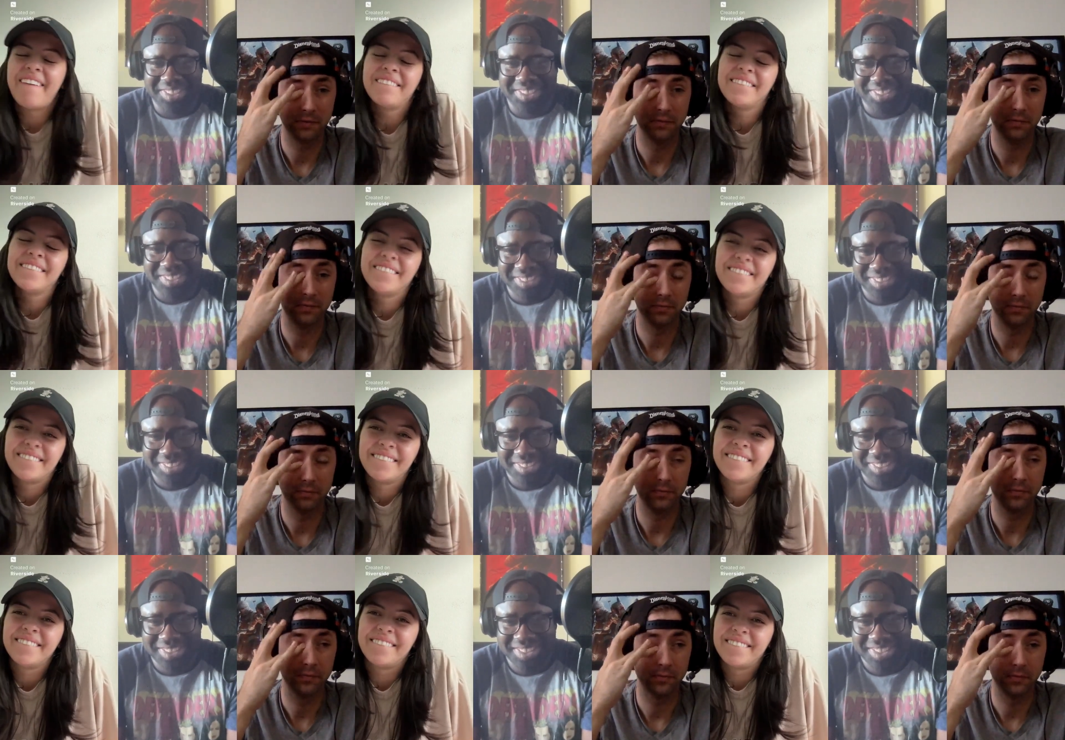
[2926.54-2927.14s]
Speaker 1: yeah,
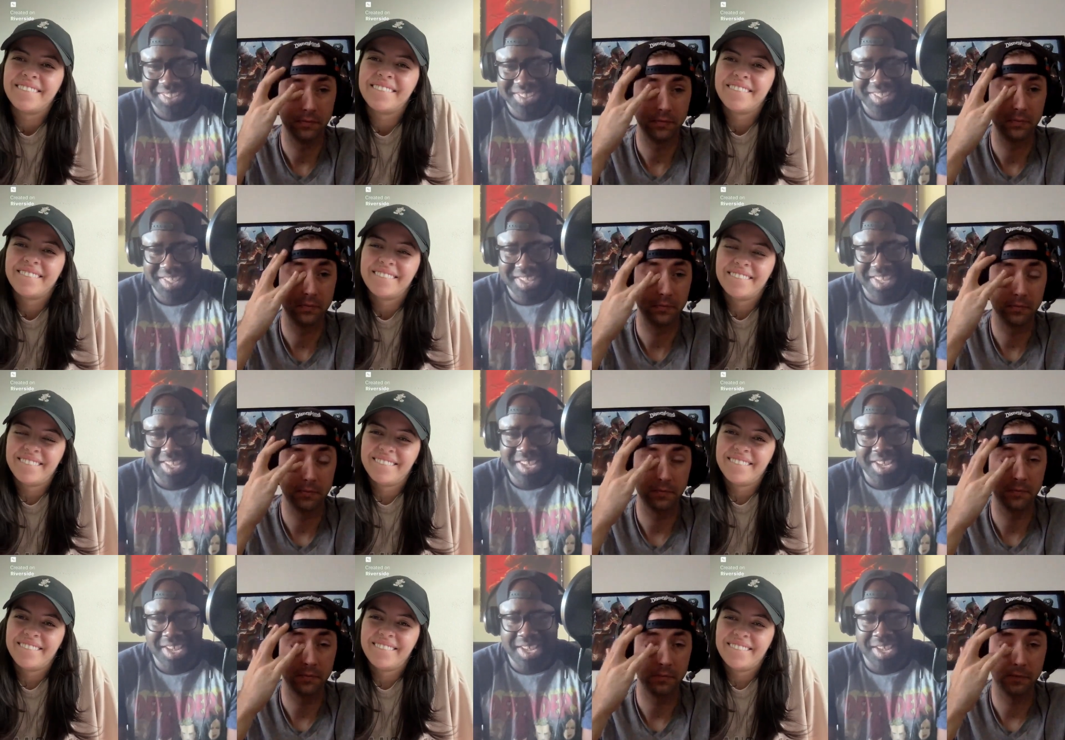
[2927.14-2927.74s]

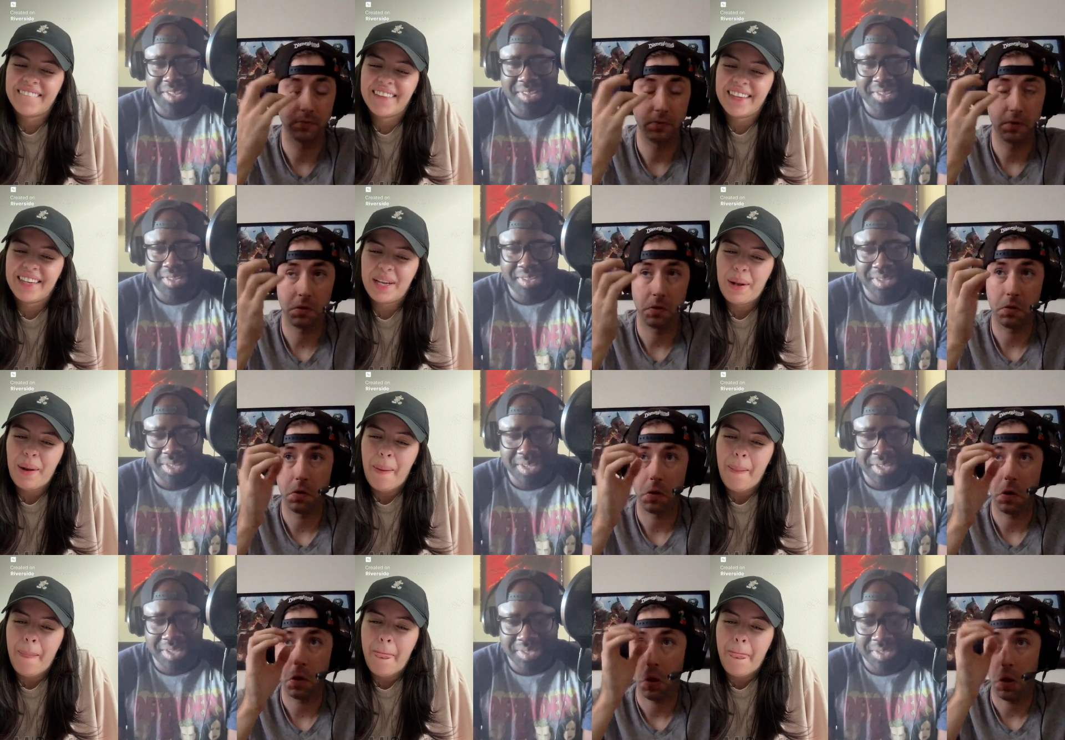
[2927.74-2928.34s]
Yeah,
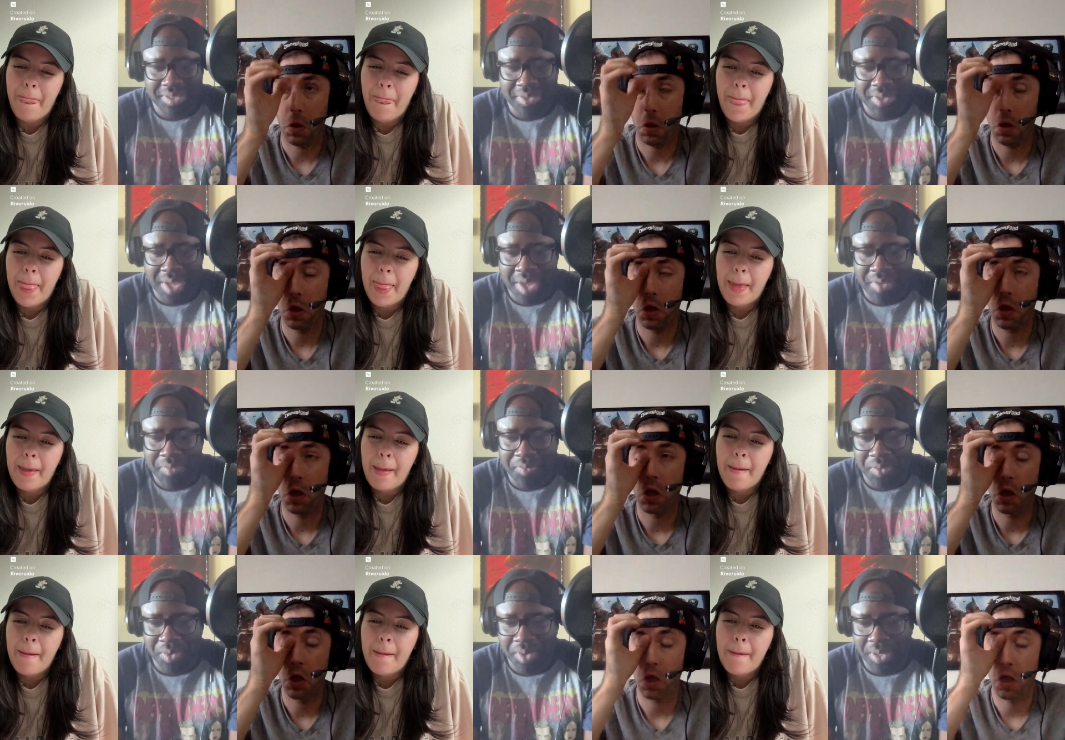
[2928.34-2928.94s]
yeah. So
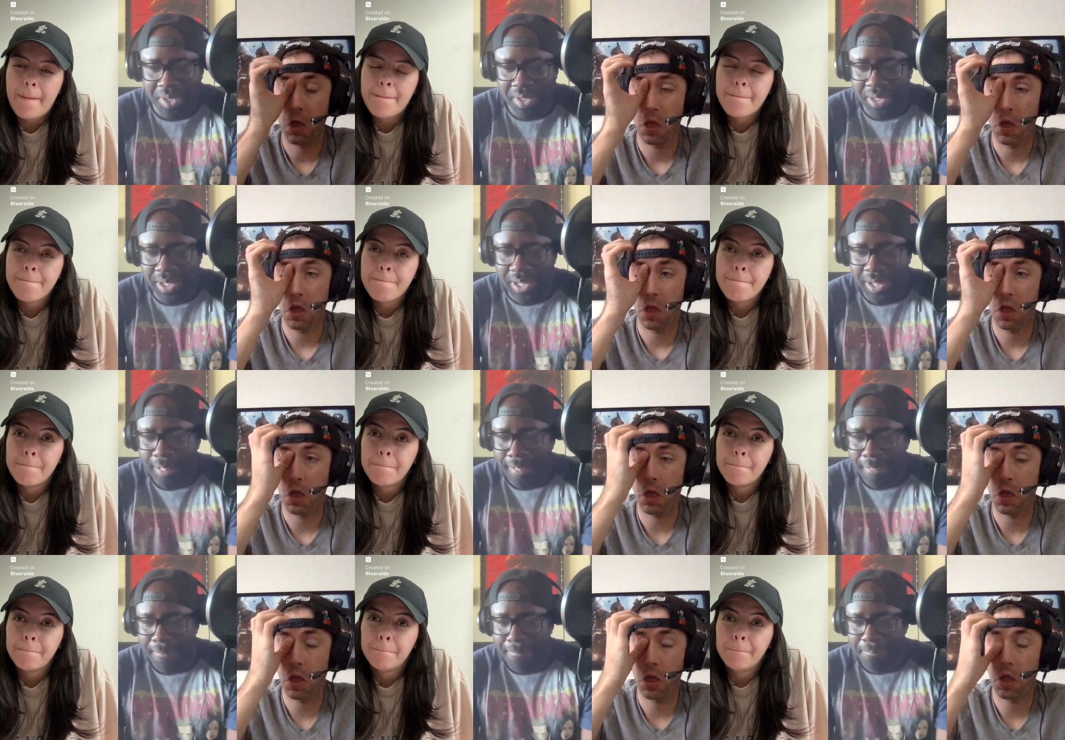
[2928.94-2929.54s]
every
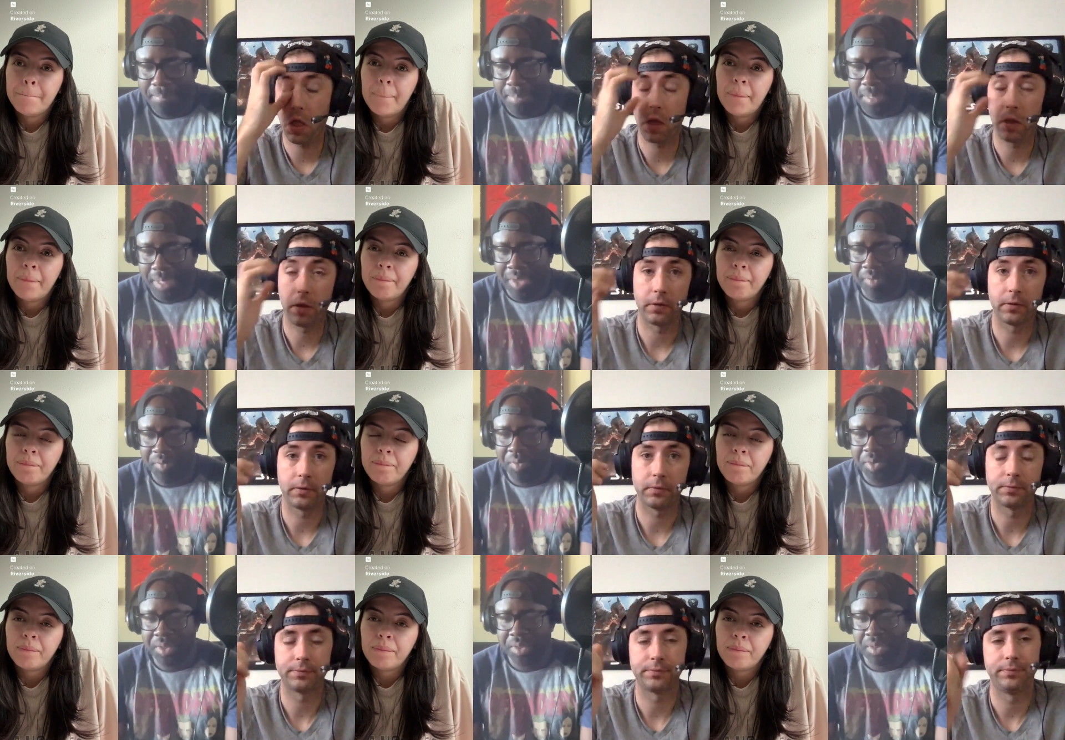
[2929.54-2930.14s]

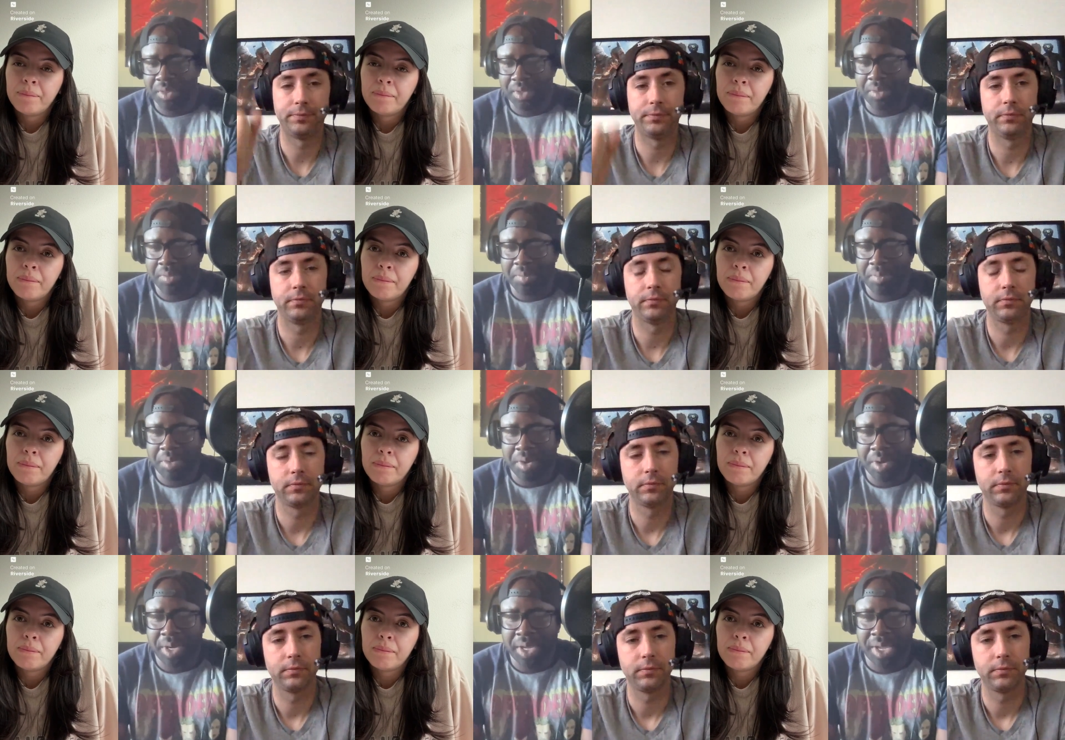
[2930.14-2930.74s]
every
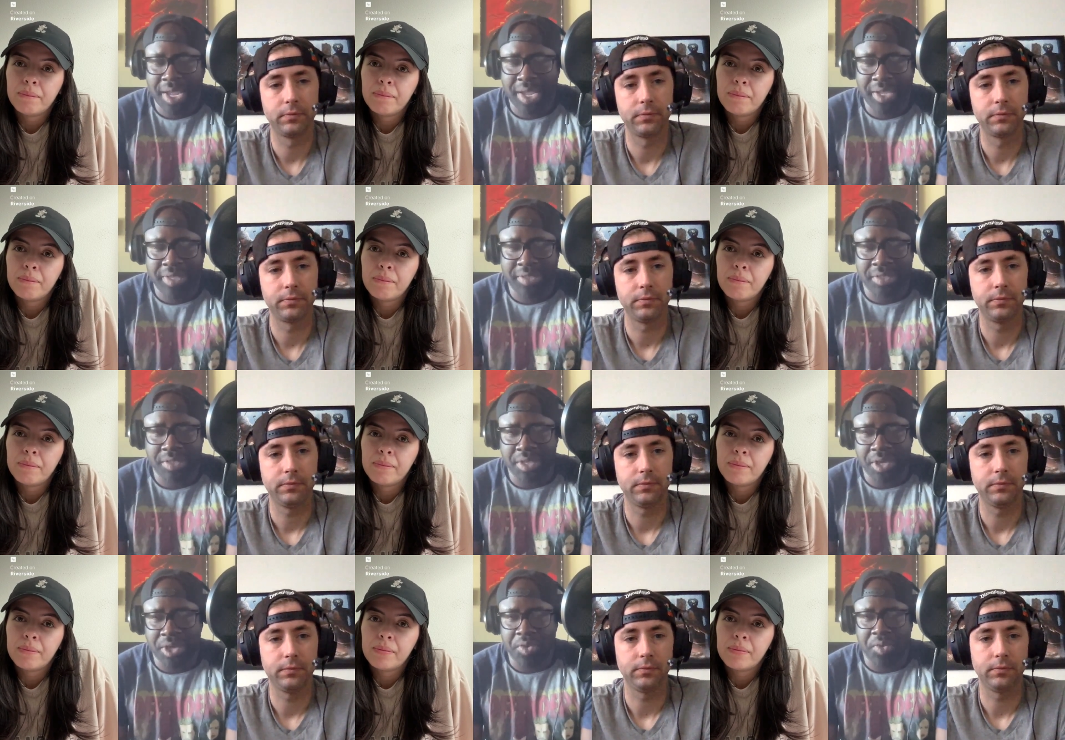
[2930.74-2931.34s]
theme park has
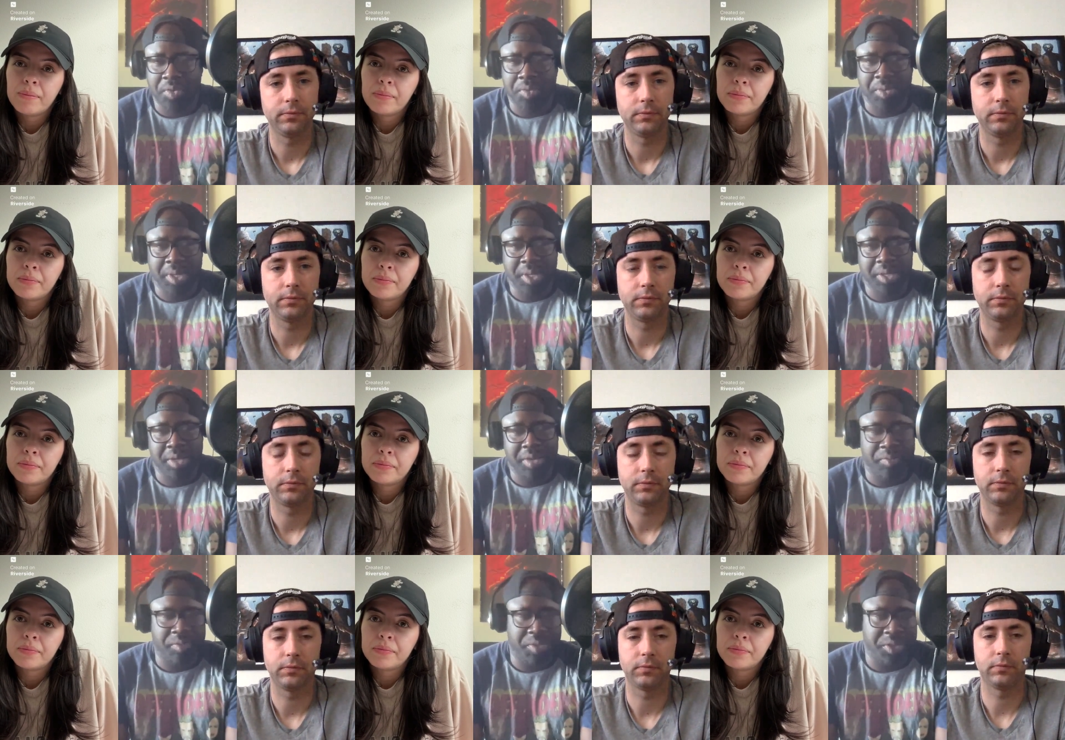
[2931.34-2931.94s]
its own
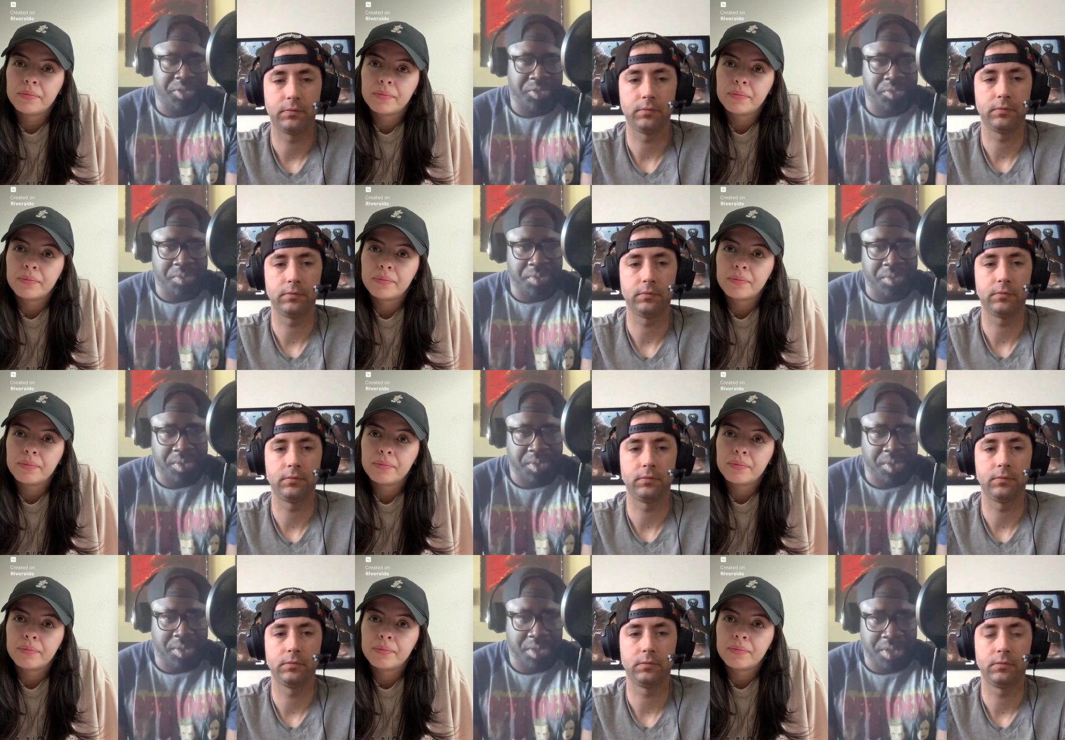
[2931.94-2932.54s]

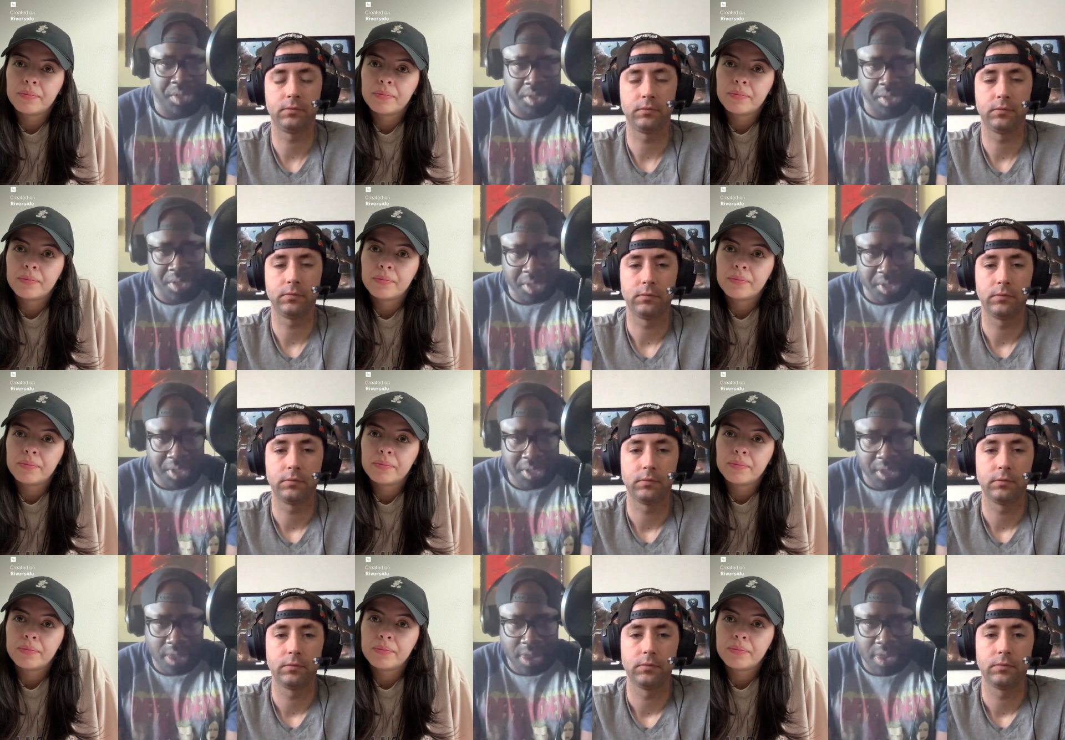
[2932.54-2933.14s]
individual
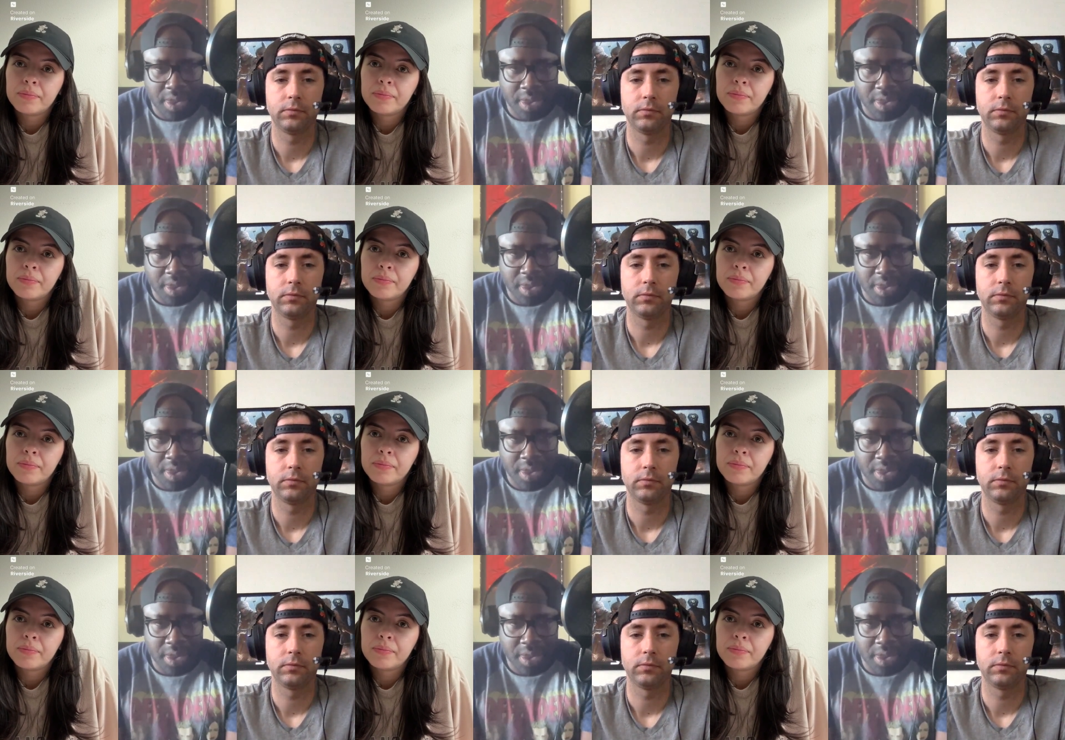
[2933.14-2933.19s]
hook.